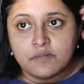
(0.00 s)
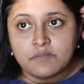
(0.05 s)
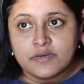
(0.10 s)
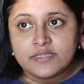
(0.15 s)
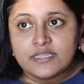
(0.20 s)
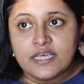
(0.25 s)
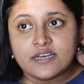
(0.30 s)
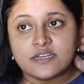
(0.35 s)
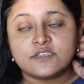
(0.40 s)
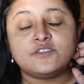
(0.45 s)

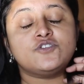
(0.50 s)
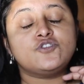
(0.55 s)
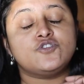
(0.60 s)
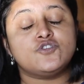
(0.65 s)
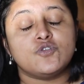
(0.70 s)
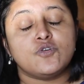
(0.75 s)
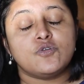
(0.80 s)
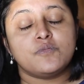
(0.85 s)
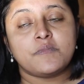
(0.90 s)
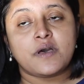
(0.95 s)
but there is
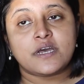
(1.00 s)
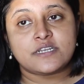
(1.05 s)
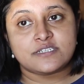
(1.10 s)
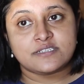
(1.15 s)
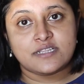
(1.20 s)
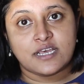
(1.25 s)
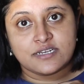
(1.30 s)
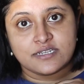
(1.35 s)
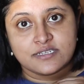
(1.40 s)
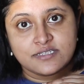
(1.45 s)
so
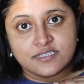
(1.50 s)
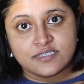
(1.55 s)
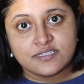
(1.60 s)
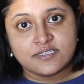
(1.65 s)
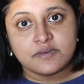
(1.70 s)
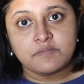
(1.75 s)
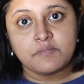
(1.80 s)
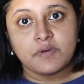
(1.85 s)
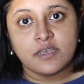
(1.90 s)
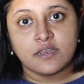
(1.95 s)
much that is
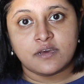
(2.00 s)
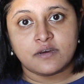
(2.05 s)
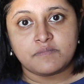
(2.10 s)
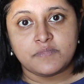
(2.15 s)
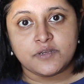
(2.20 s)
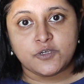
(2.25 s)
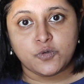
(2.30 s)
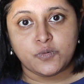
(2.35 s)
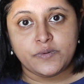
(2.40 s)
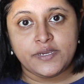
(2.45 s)
similar
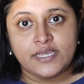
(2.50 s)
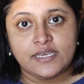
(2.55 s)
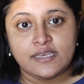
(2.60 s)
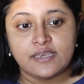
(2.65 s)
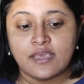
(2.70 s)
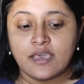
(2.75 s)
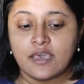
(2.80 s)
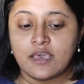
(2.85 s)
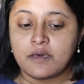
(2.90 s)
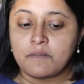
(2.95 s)
between
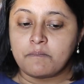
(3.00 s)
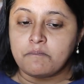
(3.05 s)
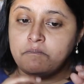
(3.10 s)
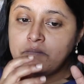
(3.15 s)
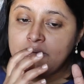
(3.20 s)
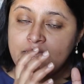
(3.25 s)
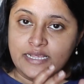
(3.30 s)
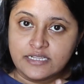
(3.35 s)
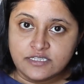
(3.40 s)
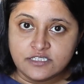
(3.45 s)

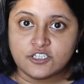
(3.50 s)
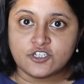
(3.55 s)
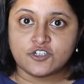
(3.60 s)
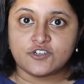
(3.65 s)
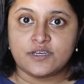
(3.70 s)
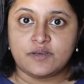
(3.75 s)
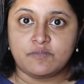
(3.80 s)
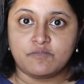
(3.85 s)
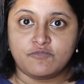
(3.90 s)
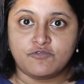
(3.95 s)

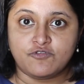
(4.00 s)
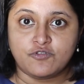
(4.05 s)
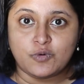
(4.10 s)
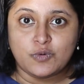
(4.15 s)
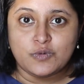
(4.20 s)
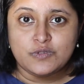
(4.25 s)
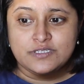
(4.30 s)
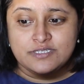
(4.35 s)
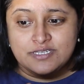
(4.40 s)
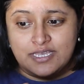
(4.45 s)
mainstream
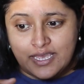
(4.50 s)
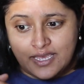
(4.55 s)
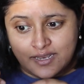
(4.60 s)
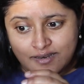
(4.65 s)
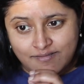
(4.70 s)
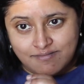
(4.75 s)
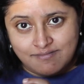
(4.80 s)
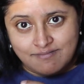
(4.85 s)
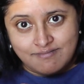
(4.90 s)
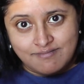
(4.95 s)
foods
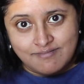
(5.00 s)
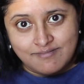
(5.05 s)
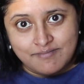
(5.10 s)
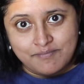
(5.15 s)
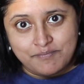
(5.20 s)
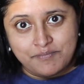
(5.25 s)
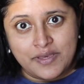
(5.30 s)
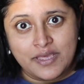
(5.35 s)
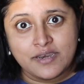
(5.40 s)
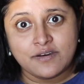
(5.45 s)
and
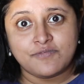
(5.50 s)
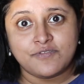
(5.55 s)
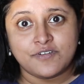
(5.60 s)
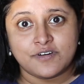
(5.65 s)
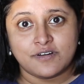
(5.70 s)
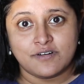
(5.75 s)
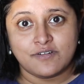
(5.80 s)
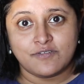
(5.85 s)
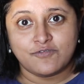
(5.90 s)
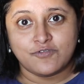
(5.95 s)

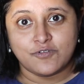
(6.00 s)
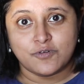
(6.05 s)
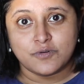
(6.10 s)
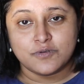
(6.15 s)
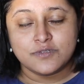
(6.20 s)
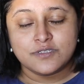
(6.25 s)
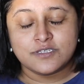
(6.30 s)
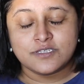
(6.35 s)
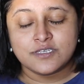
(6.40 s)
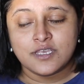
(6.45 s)
peripheral
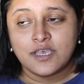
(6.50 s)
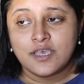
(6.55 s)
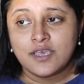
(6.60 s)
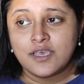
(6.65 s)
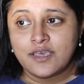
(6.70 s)
foods,